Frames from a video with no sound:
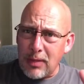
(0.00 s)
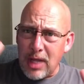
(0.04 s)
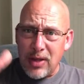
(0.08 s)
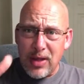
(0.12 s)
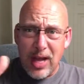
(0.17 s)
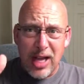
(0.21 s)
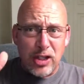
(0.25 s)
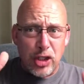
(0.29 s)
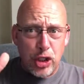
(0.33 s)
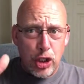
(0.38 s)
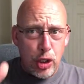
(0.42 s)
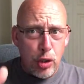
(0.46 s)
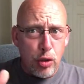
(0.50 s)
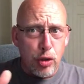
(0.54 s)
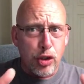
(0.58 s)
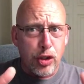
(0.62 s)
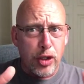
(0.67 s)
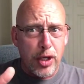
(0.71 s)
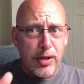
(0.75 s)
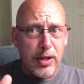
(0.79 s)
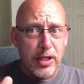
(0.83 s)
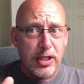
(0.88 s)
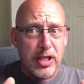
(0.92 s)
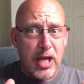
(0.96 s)
That's
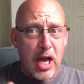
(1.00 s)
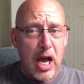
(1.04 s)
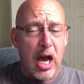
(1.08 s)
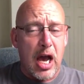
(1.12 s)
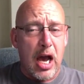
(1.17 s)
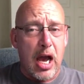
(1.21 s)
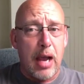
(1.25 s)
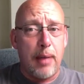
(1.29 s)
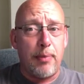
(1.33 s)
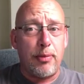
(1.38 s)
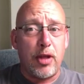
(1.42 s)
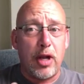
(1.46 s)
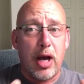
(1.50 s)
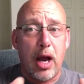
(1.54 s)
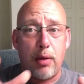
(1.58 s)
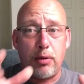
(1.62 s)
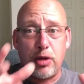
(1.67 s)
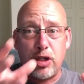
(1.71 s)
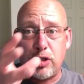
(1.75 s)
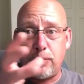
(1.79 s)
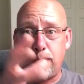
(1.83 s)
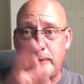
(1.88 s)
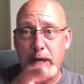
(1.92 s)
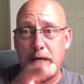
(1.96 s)
usually the time that I
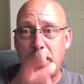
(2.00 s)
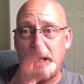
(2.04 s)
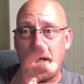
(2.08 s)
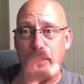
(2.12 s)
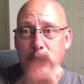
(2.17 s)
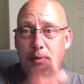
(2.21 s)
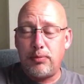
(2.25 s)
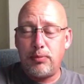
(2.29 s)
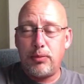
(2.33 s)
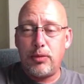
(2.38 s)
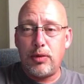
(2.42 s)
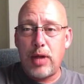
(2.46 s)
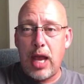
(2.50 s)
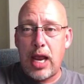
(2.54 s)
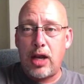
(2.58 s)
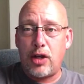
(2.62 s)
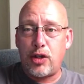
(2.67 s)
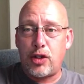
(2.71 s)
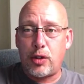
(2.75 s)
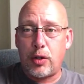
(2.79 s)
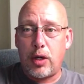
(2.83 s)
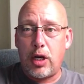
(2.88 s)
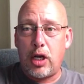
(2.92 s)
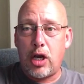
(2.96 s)
was spending
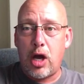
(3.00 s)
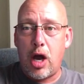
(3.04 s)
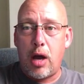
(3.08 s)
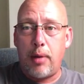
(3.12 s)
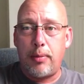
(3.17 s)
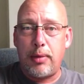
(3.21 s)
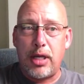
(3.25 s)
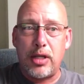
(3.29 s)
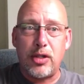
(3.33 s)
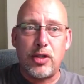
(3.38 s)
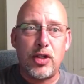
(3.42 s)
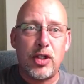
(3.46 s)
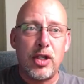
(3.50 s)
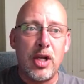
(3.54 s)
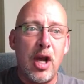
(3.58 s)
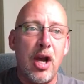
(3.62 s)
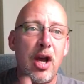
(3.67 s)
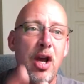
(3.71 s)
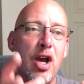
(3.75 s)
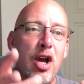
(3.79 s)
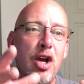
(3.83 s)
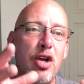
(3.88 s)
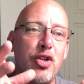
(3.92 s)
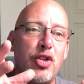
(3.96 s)
answering comments.
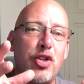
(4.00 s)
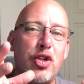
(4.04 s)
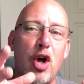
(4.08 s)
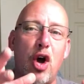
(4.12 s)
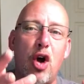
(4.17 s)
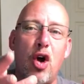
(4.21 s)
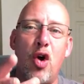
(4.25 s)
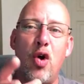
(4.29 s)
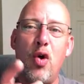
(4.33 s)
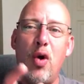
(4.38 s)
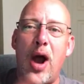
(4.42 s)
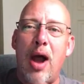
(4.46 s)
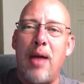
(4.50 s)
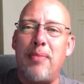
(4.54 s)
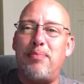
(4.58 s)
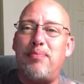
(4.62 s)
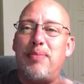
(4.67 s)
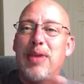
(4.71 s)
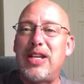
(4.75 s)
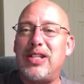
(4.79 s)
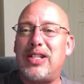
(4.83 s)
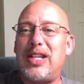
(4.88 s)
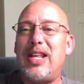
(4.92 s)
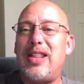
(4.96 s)
So I'm
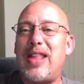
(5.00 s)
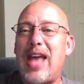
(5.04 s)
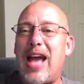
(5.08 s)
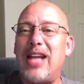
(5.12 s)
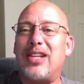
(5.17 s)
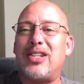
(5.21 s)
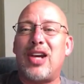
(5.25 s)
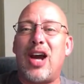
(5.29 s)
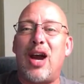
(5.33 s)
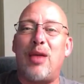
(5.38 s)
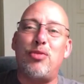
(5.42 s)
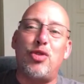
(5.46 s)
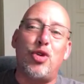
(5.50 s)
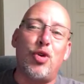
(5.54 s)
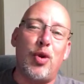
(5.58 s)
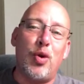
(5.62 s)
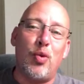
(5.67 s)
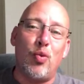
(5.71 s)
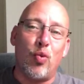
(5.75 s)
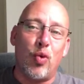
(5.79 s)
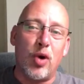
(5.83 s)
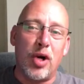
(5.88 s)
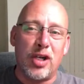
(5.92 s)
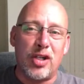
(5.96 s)
busy that time
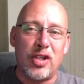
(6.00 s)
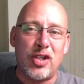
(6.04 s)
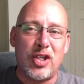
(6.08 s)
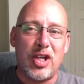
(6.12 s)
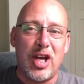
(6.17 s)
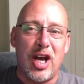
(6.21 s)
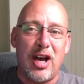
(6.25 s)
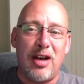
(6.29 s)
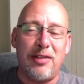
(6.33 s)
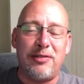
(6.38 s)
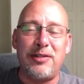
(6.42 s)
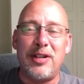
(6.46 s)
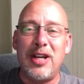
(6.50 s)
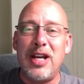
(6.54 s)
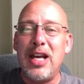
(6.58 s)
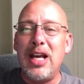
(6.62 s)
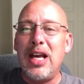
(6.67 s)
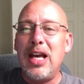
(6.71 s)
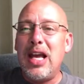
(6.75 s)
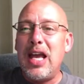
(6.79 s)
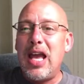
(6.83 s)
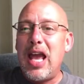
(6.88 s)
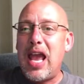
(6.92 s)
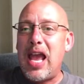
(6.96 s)
doing work stuff
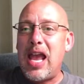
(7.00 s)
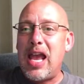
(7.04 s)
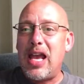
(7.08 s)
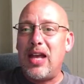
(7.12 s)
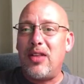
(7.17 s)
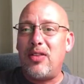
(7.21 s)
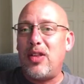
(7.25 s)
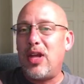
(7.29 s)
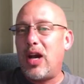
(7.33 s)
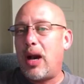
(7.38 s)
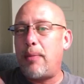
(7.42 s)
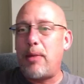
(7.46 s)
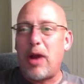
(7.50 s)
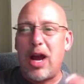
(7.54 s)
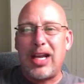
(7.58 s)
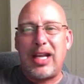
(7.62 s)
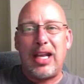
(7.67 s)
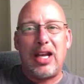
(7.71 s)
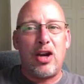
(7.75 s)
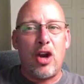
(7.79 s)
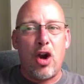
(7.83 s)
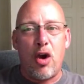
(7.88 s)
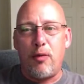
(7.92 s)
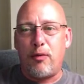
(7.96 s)
and then I'm not
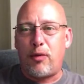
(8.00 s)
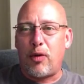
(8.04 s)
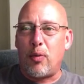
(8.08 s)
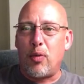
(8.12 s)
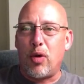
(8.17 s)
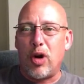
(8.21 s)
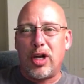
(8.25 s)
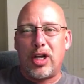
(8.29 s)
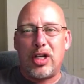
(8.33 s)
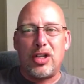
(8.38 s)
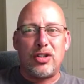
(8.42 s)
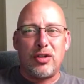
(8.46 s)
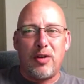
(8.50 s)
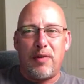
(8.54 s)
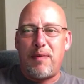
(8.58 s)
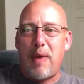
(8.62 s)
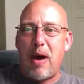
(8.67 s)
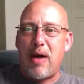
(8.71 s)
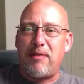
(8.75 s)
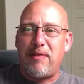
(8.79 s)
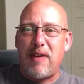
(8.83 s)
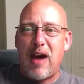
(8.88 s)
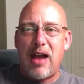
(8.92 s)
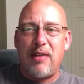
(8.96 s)
getting home from work until
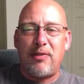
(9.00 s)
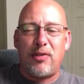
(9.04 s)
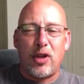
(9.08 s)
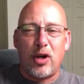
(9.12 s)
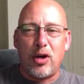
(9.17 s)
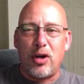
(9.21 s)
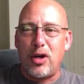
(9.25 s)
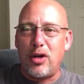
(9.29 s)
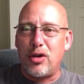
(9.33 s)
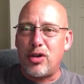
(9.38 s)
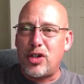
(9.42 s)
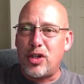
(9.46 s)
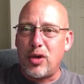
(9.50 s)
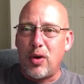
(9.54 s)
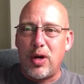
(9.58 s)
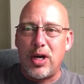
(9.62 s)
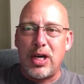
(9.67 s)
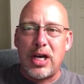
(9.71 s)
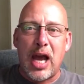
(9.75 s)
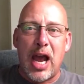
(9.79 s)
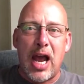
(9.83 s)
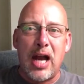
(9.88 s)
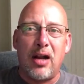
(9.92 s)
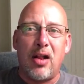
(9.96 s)
about 5.30 or so at
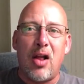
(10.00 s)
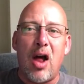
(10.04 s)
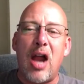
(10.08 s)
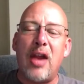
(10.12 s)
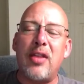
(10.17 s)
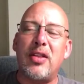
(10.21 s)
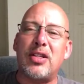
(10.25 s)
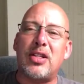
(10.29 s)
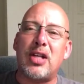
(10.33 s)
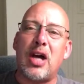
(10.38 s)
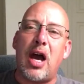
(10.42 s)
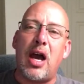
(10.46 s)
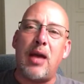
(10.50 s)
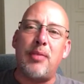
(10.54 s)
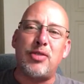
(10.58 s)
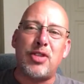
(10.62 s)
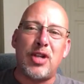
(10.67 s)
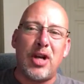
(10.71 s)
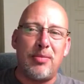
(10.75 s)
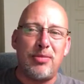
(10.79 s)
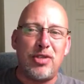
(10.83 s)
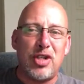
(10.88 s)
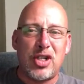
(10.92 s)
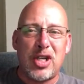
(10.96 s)
night a lot of the times,
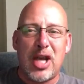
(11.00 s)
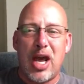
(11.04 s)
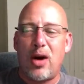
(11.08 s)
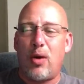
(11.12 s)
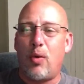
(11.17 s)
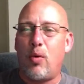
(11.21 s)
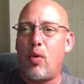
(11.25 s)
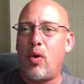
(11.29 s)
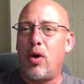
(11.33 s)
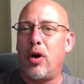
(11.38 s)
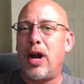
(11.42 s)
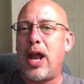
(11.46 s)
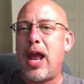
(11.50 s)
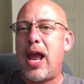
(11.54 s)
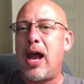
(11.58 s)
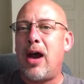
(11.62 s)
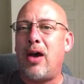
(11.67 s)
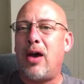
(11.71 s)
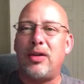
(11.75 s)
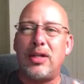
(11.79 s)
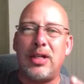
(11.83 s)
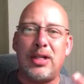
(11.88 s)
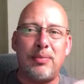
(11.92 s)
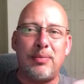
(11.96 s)
and I'm just kind of worn
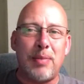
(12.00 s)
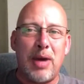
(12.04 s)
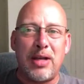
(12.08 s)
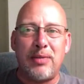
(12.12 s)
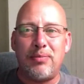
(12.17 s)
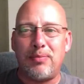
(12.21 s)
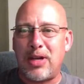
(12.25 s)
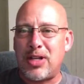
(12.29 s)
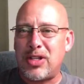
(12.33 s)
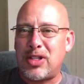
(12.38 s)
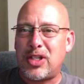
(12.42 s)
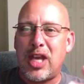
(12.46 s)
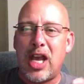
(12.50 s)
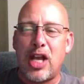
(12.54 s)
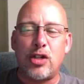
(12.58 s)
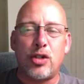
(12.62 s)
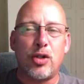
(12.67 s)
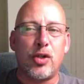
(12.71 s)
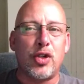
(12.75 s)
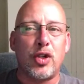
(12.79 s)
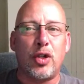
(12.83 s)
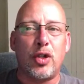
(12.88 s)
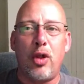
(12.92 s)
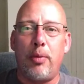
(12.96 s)
out and my, my
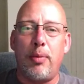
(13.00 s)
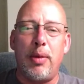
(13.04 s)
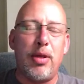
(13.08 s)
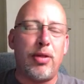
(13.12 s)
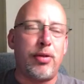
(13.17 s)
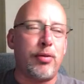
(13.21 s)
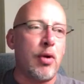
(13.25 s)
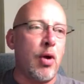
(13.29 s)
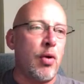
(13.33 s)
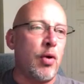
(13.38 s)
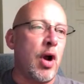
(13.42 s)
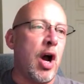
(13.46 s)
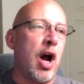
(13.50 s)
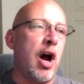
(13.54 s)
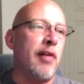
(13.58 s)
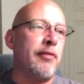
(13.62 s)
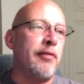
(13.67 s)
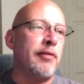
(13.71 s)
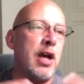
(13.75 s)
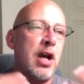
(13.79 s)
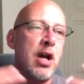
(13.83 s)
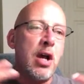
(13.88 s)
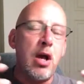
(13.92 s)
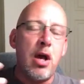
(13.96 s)
schedule's a little bit thrown
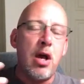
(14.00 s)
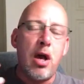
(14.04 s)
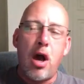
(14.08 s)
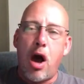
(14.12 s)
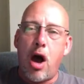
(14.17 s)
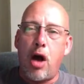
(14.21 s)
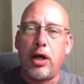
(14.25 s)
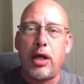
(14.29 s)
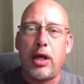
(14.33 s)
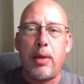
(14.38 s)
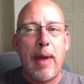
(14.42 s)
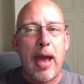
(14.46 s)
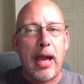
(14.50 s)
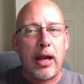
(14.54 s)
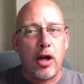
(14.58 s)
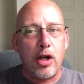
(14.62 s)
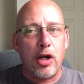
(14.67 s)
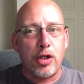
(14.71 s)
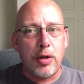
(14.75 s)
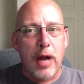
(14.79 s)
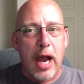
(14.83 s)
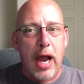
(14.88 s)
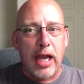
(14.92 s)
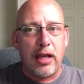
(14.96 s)
off. I'll get back
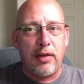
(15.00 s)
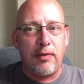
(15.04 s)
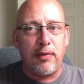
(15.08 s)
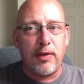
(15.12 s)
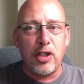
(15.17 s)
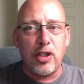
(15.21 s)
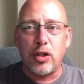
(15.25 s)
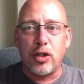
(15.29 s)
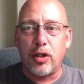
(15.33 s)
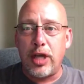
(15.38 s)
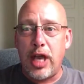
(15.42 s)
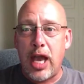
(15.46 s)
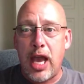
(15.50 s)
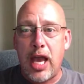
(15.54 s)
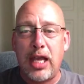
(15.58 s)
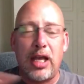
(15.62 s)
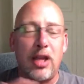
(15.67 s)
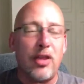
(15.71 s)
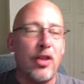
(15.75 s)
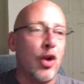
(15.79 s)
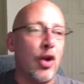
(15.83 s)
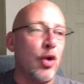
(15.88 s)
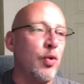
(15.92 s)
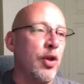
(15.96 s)
on track eventually. Hang
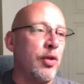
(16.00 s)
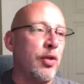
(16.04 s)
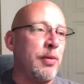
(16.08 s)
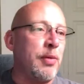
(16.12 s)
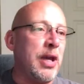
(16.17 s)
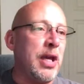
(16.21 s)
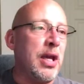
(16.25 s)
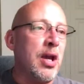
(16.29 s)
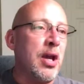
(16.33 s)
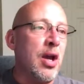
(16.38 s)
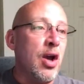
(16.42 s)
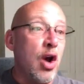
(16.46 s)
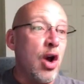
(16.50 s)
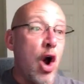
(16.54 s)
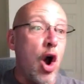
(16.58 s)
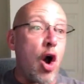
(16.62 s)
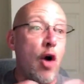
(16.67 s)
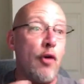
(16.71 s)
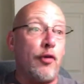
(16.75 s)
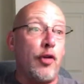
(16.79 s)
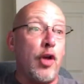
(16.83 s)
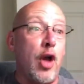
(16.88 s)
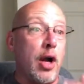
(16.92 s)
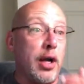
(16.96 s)
in there with me.
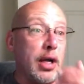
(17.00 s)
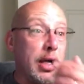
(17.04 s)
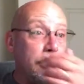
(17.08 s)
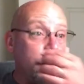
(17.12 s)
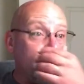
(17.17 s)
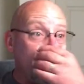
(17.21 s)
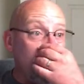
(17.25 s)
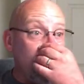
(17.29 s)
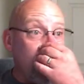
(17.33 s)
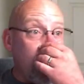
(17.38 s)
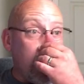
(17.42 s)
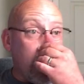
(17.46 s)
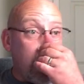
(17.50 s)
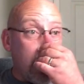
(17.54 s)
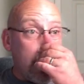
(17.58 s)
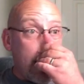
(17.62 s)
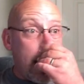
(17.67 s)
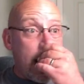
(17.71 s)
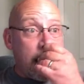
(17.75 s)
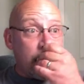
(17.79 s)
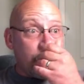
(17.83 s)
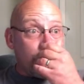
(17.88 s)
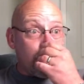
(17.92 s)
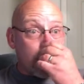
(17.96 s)
Hopefully I'll get to uh,
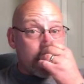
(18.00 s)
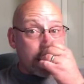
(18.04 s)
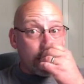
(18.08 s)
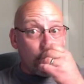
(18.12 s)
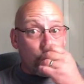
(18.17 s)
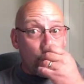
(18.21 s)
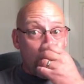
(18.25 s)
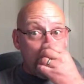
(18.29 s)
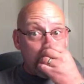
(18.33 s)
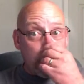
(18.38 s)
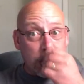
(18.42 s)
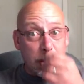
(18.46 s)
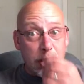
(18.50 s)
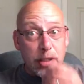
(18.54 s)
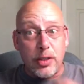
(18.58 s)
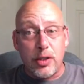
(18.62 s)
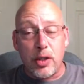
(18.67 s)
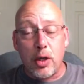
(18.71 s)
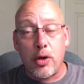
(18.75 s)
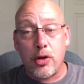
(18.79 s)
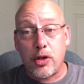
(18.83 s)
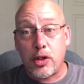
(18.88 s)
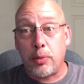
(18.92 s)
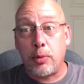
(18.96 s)
answer some questions
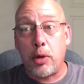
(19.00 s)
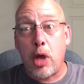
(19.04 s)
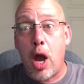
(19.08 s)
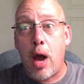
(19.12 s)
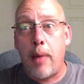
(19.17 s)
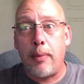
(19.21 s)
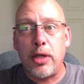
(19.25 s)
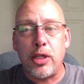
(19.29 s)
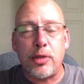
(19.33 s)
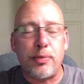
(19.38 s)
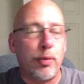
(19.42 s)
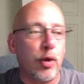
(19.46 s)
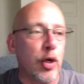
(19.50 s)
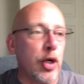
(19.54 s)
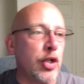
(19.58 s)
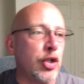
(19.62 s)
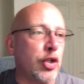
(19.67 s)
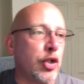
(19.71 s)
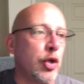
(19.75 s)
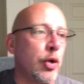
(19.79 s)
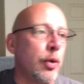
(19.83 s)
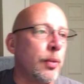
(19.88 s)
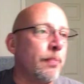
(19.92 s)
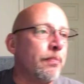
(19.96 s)
or some comments pretty
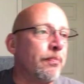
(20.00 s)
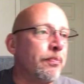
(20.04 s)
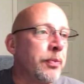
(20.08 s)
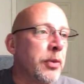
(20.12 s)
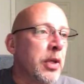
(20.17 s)
soon.